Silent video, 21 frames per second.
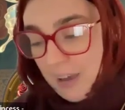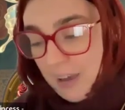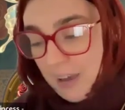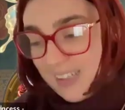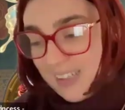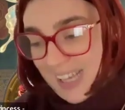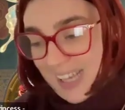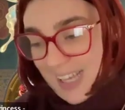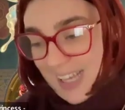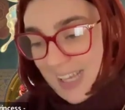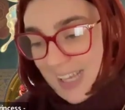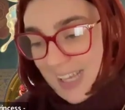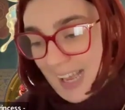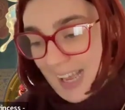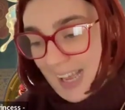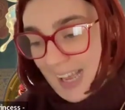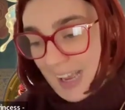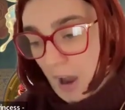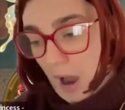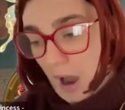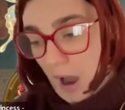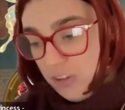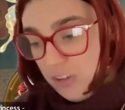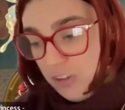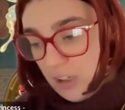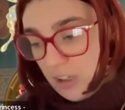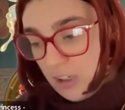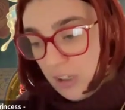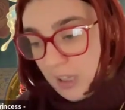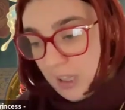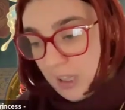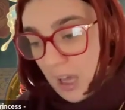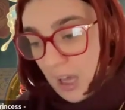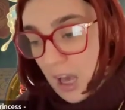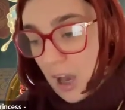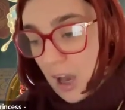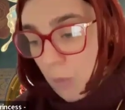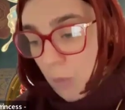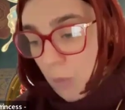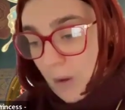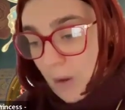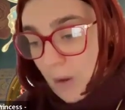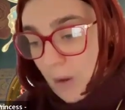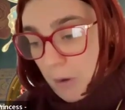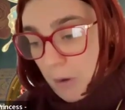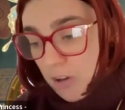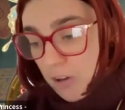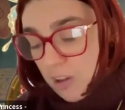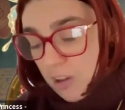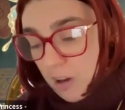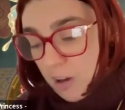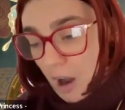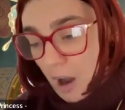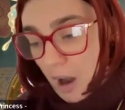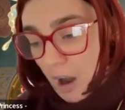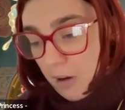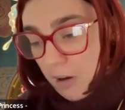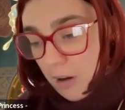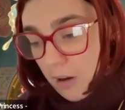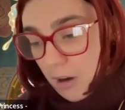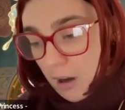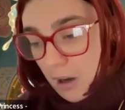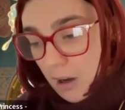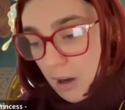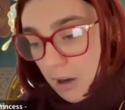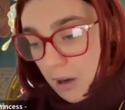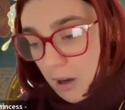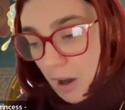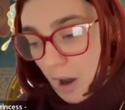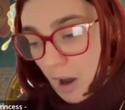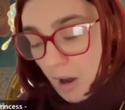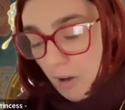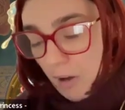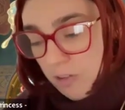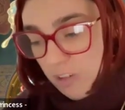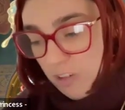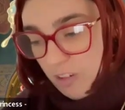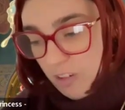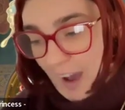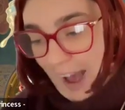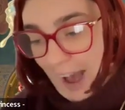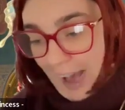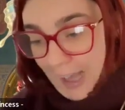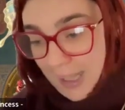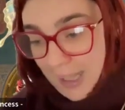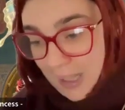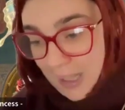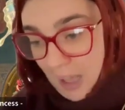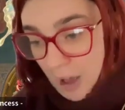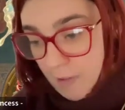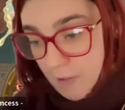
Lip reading: Geary cautions, we must cautelise